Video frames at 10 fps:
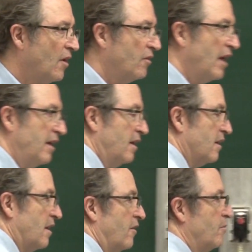Okay?
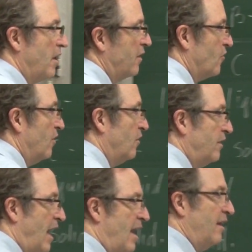Everybody good
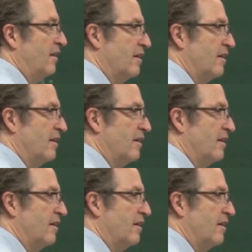on that?